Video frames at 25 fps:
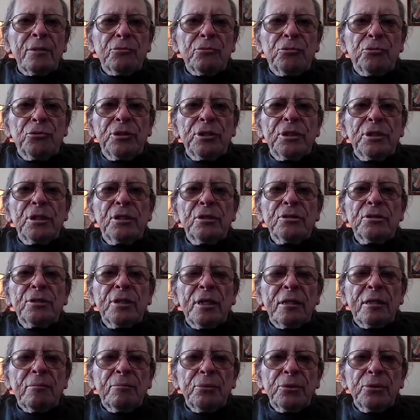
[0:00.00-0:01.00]
trees
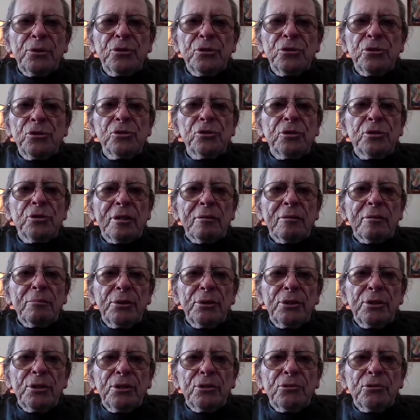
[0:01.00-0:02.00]
and bushes and
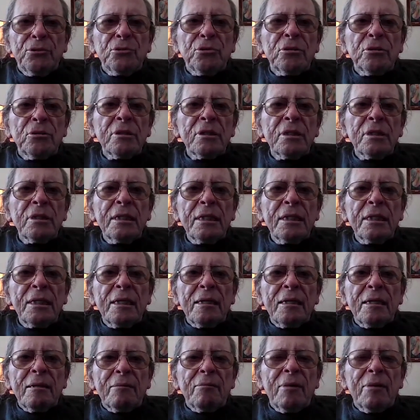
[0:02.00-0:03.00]
birds,
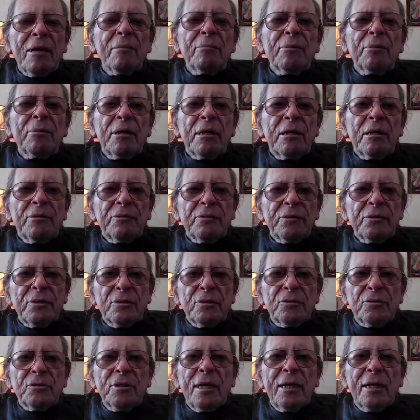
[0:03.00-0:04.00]
maybe even
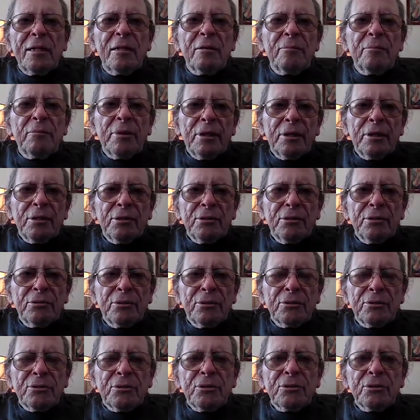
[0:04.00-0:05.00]
a salamander
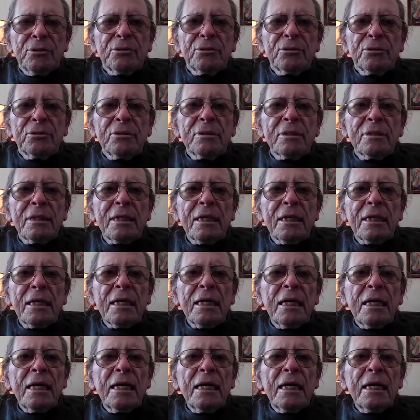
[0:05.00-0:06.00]
or two,
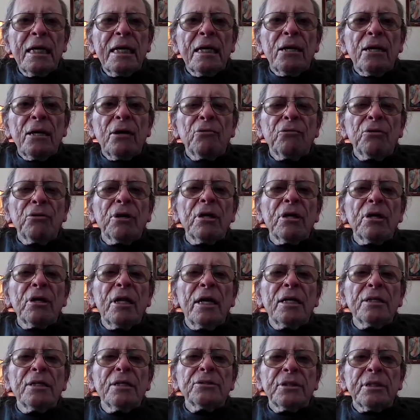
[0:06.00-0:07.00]

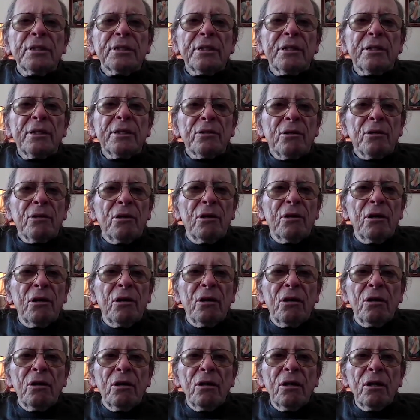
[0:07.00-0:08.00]
realizing that
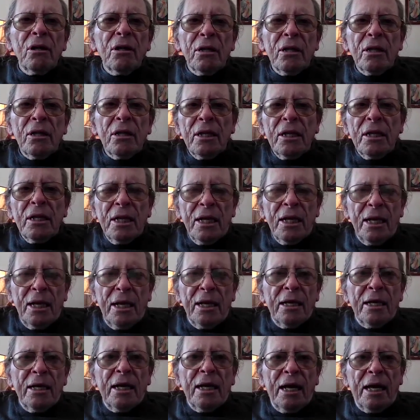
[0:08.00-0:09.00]
all
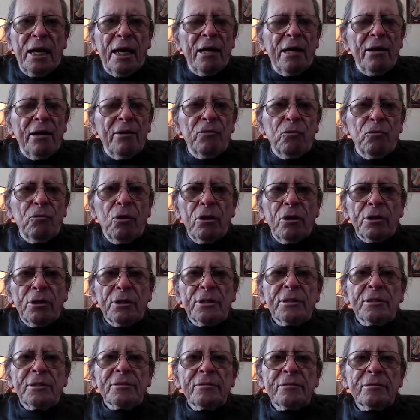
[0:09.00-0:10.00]
have
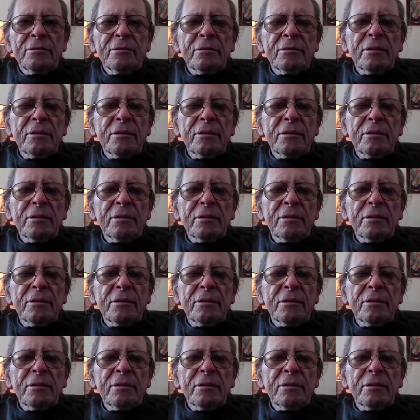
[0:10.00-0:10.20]
water.